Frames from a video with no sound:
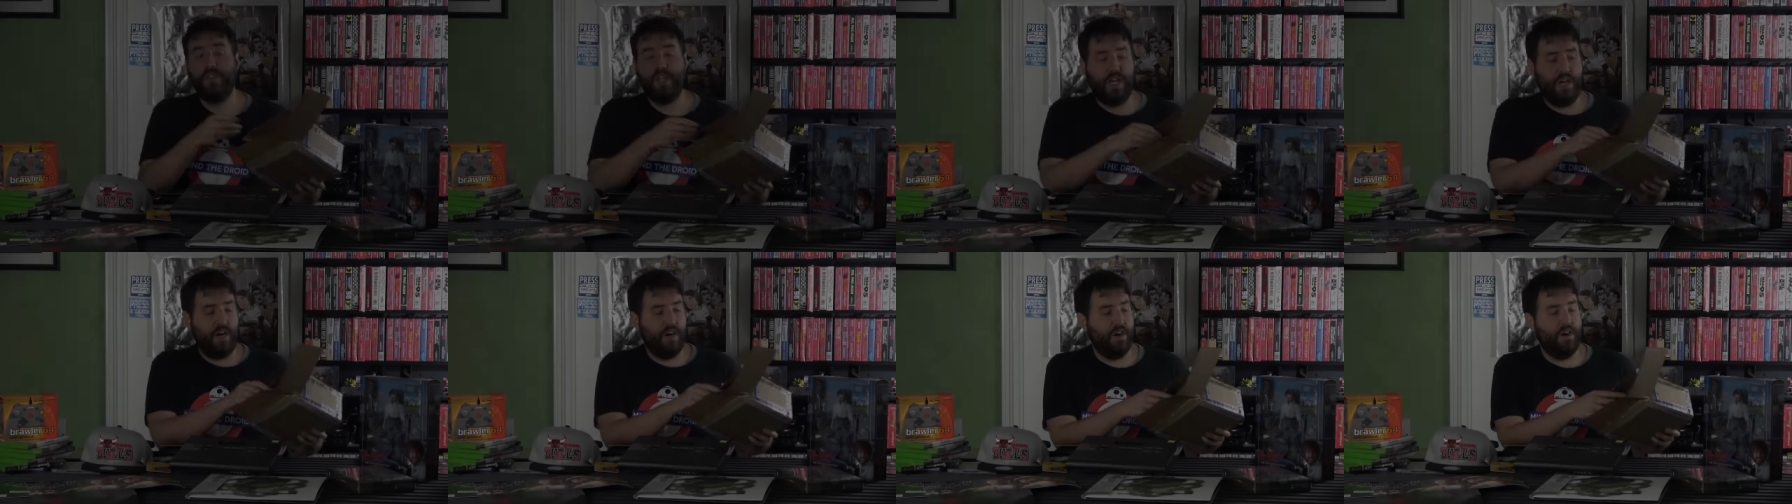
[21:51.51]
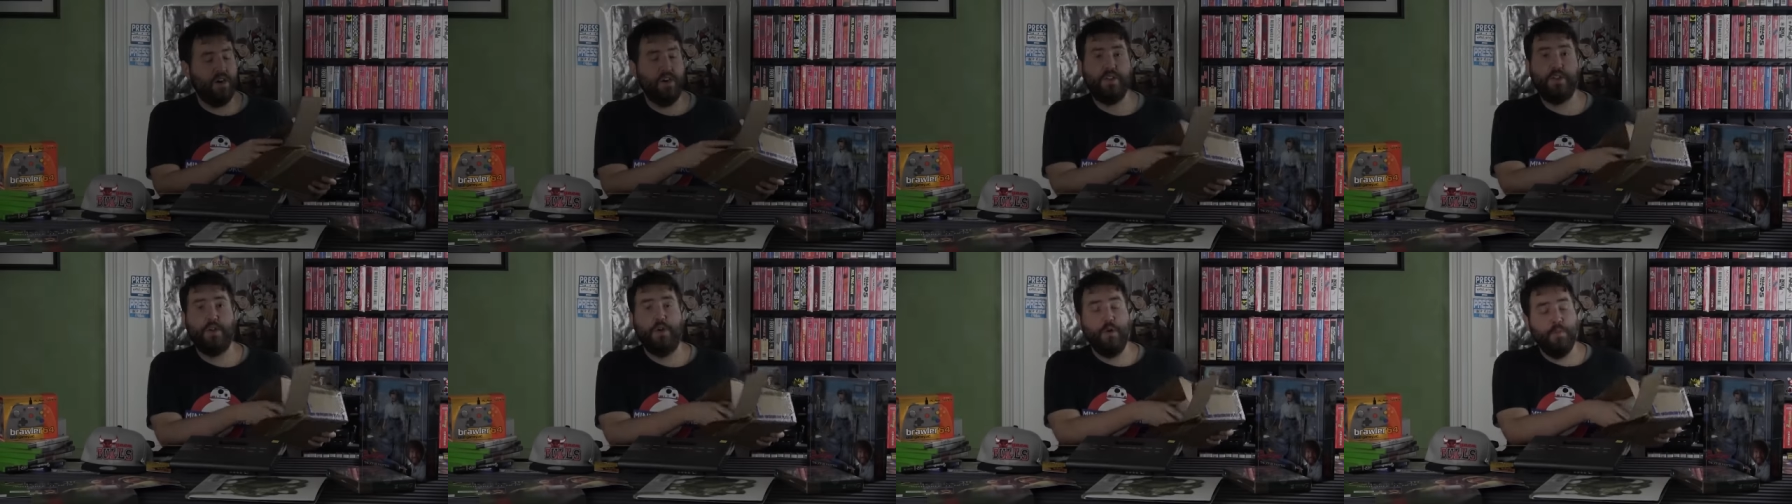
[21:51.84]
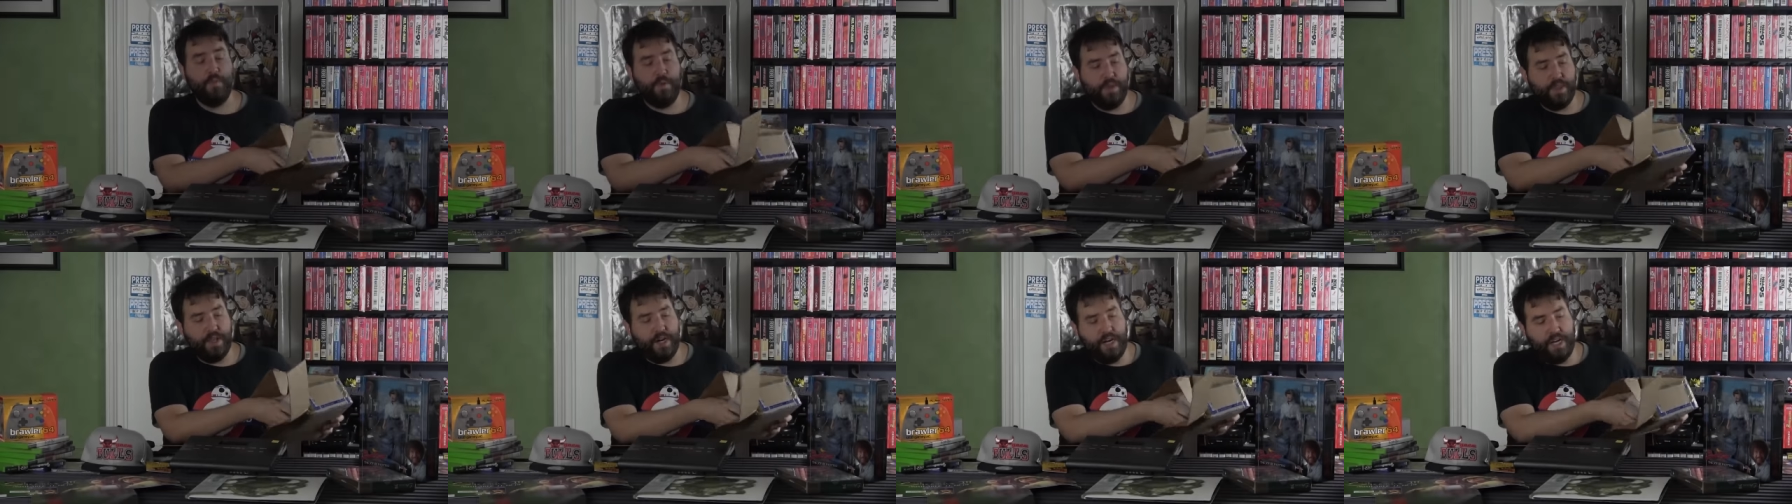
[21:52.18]
uh, harder to
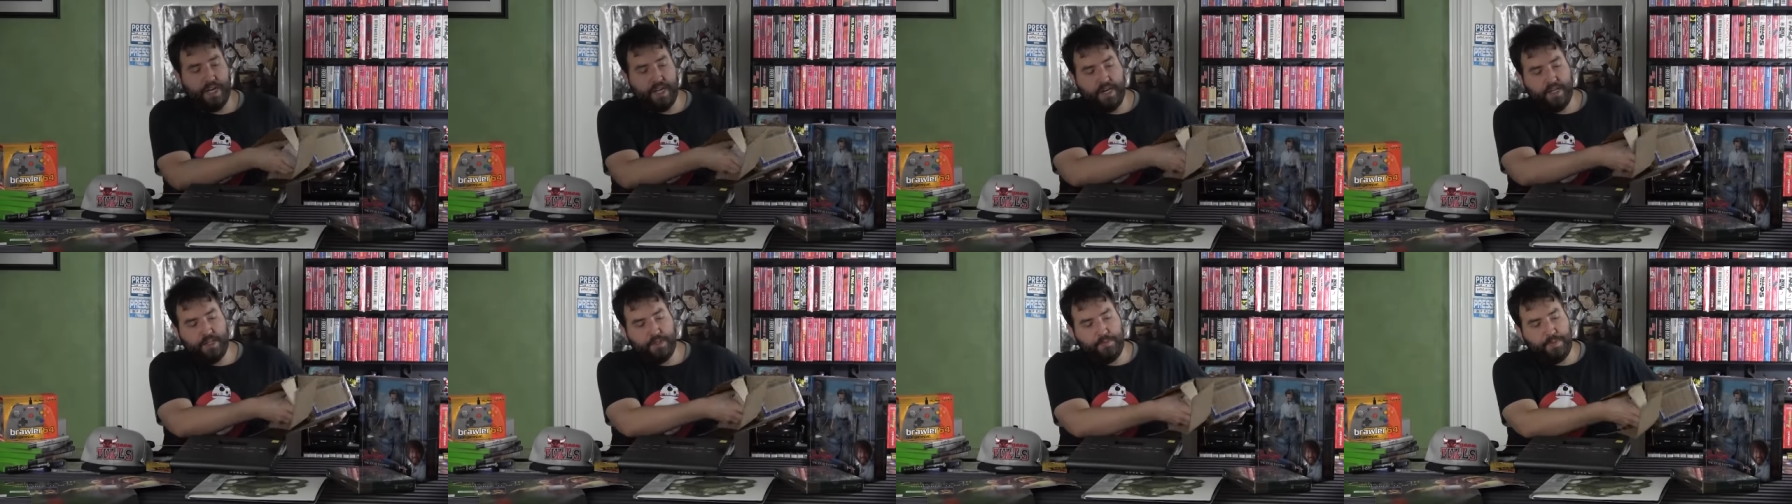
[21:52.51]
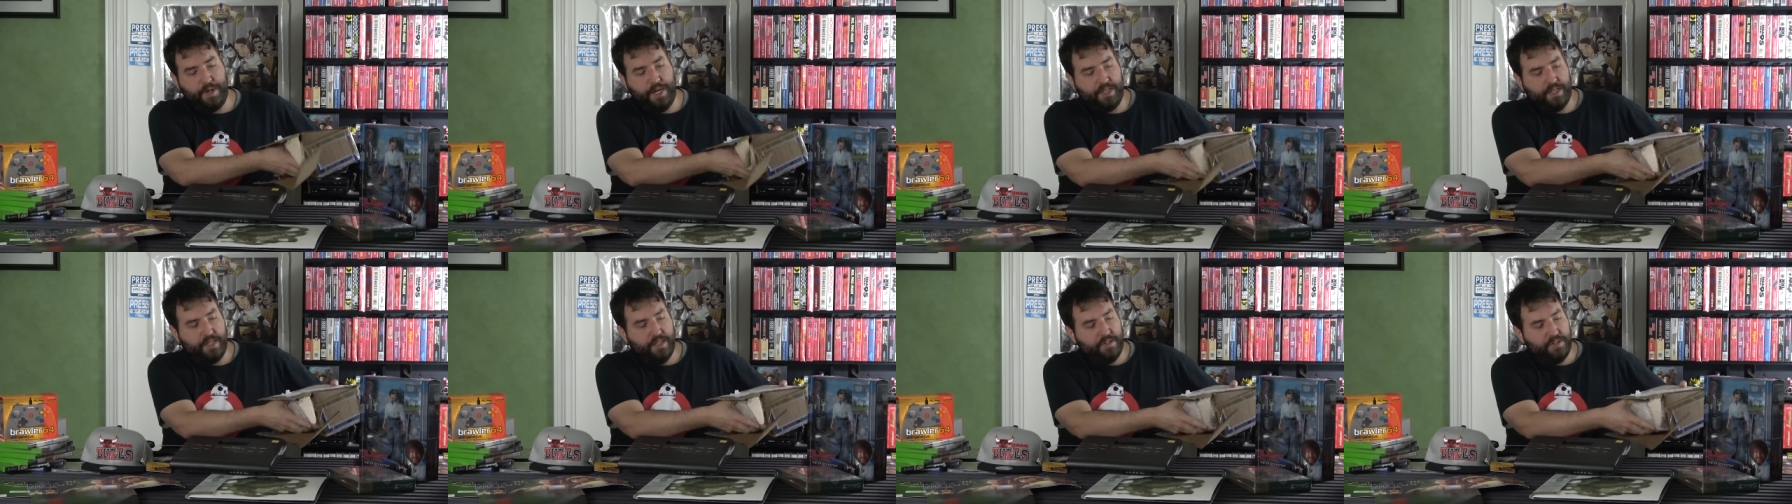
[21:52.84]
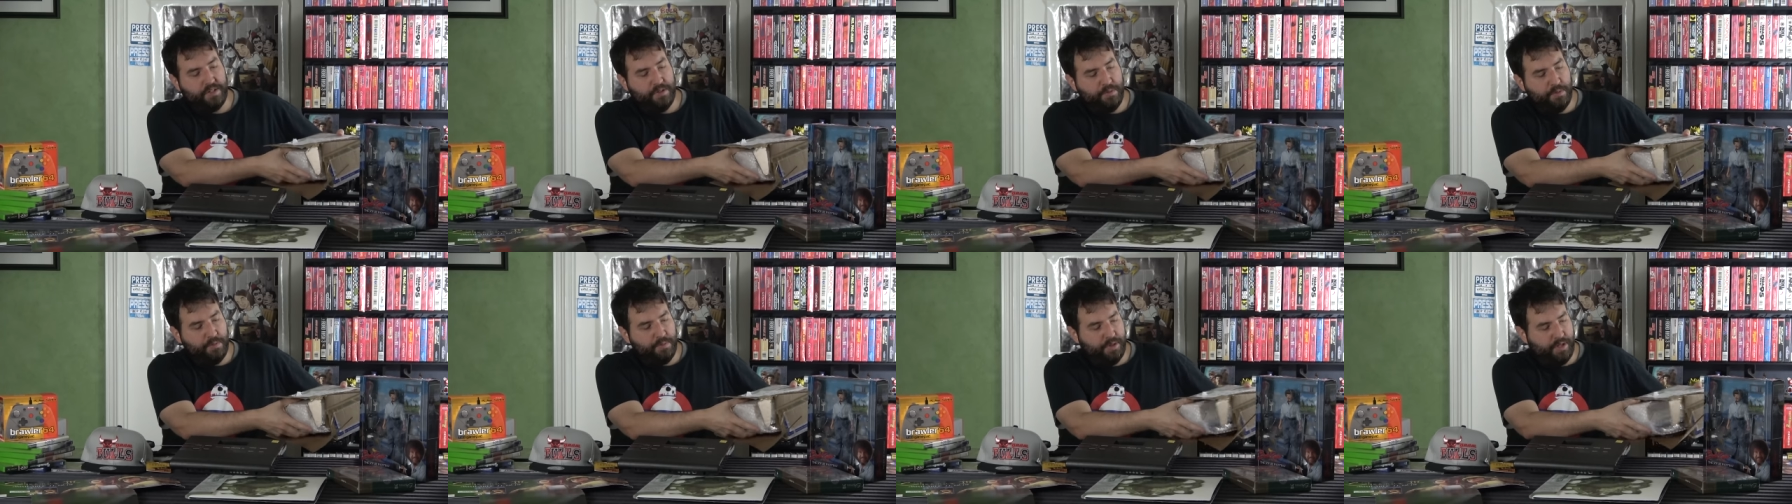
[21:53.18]
open than I had expected,
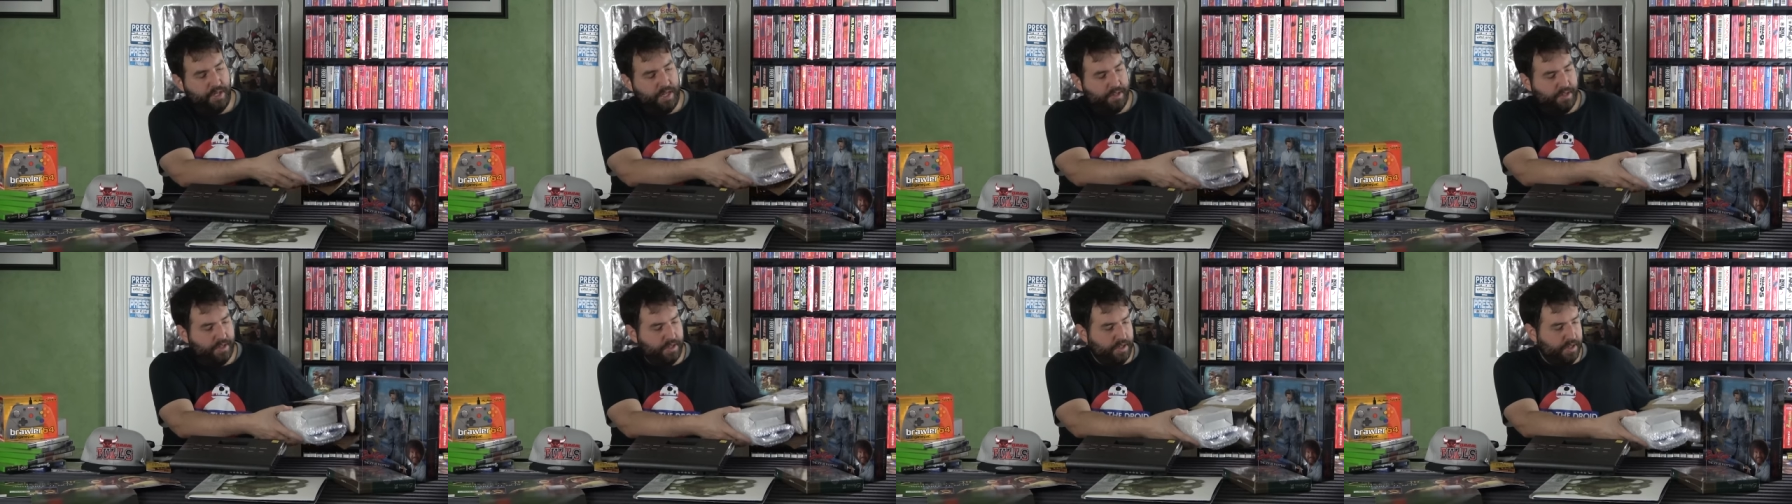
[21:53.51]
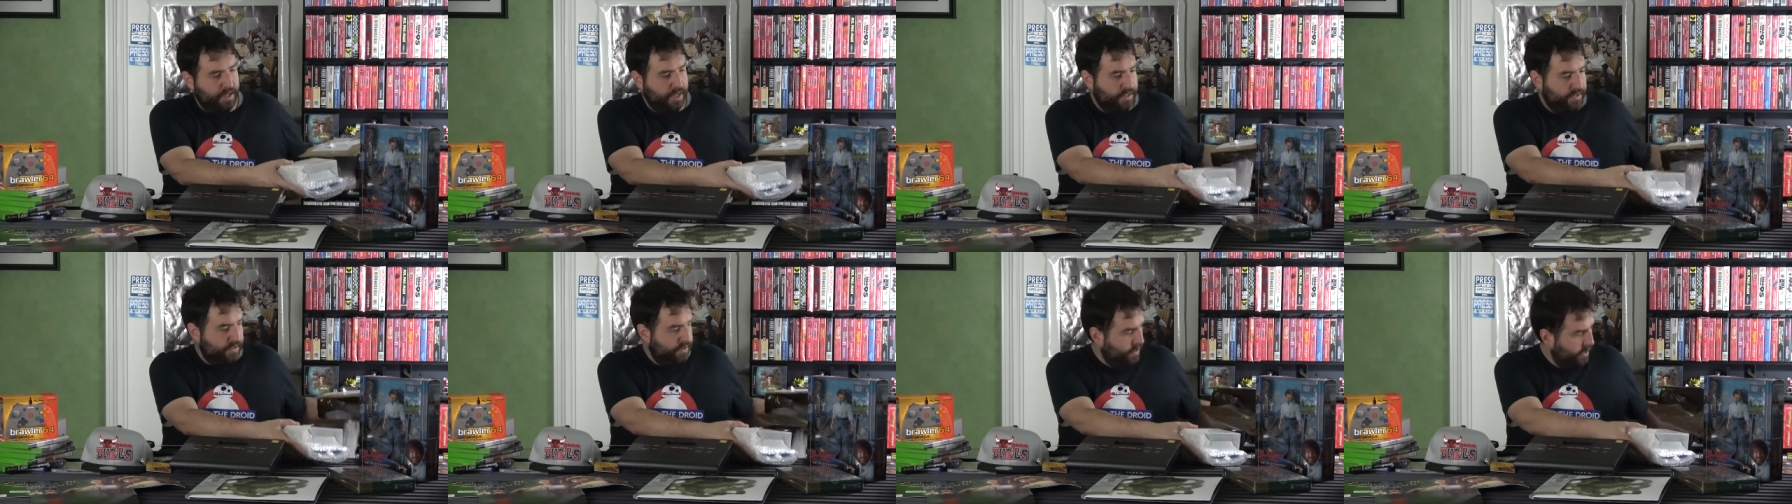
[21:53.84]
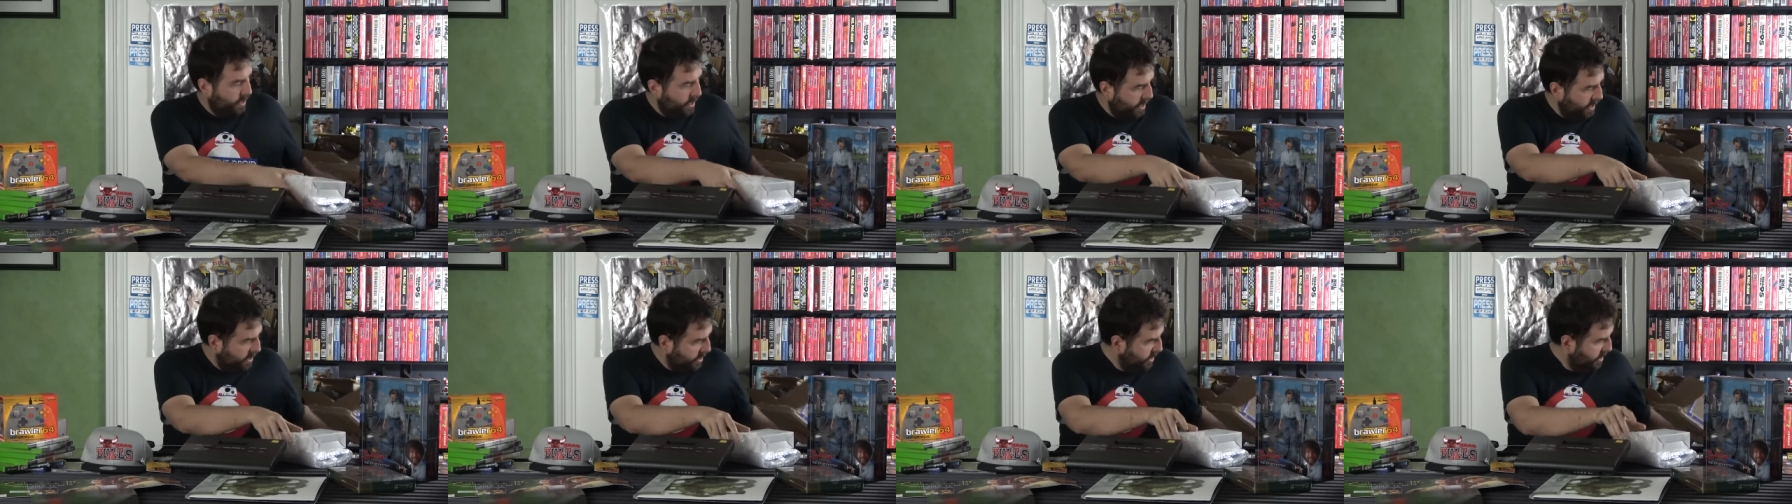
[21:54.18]
so let me pull out the guts
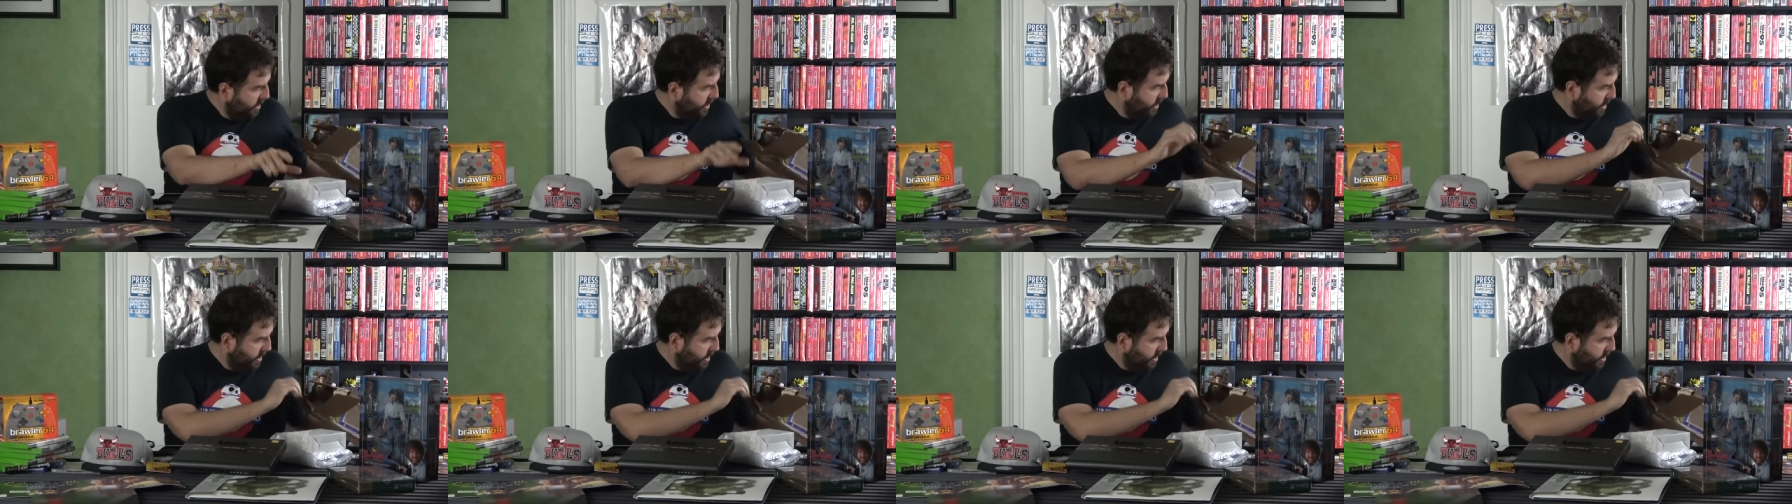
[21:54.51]
there.